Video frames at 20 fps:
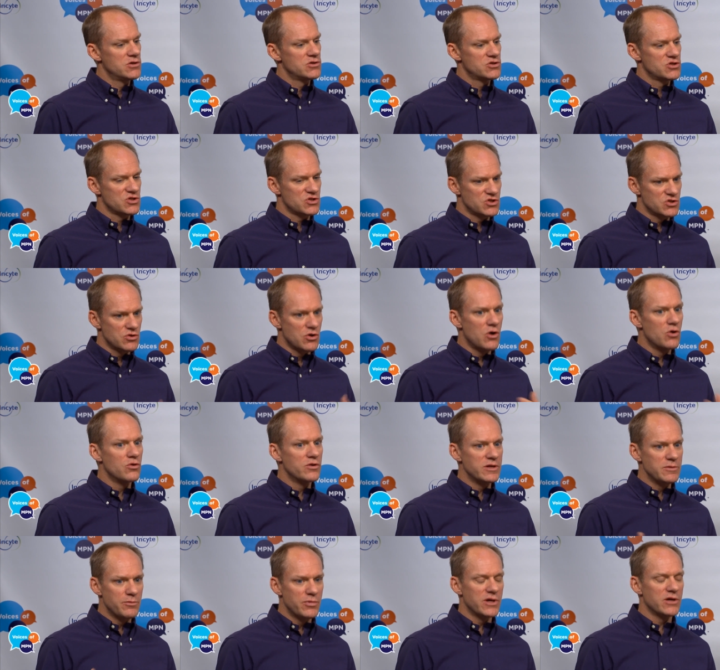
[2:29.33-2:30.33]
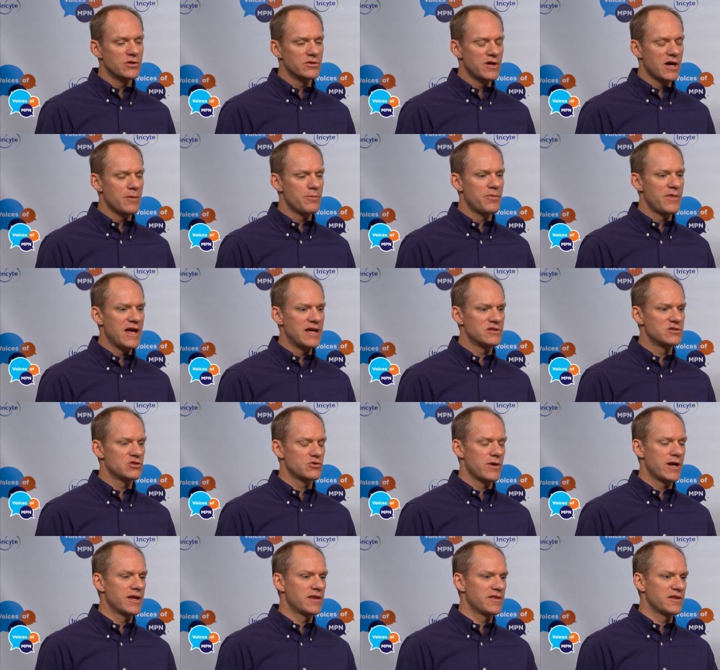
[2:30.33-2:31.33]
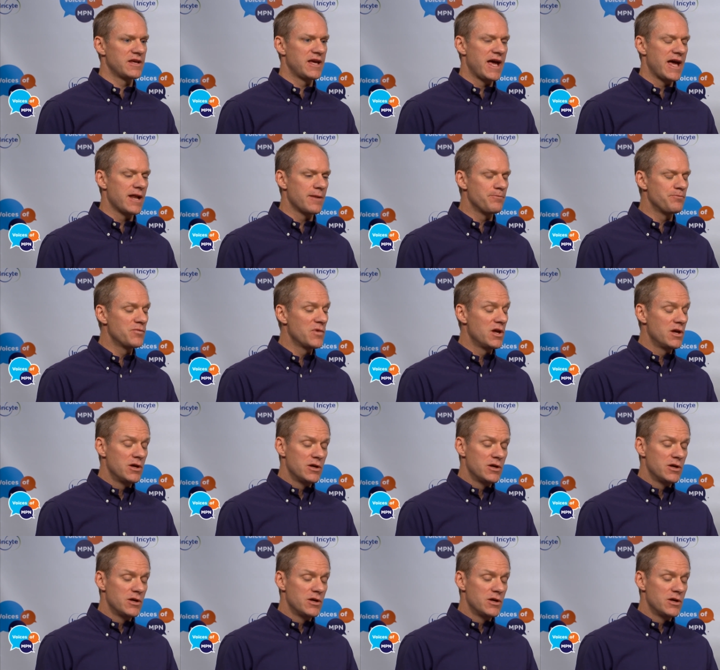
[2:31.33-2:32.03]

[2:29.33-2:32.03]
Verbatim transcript: to slowly build up that strength again?